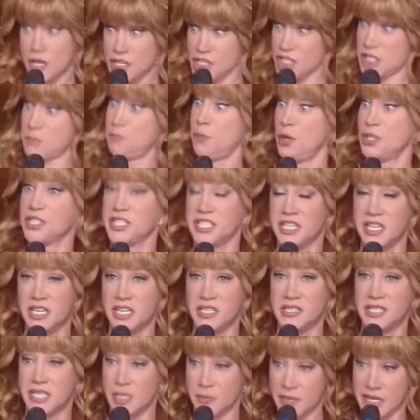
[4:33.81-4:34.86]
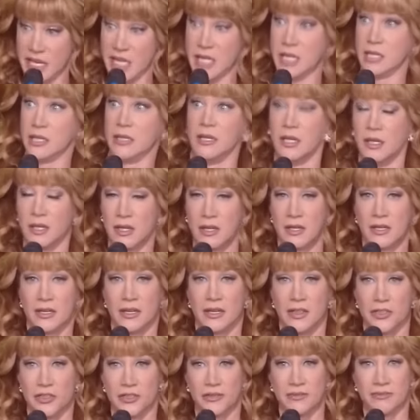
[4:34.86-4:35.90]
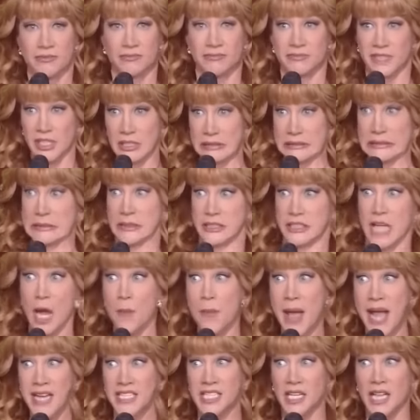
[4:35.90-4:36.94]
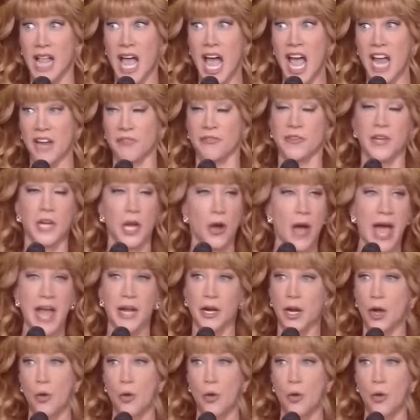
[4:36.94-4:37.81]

where he just puts it in somebody like, you know, come back to life. You know, I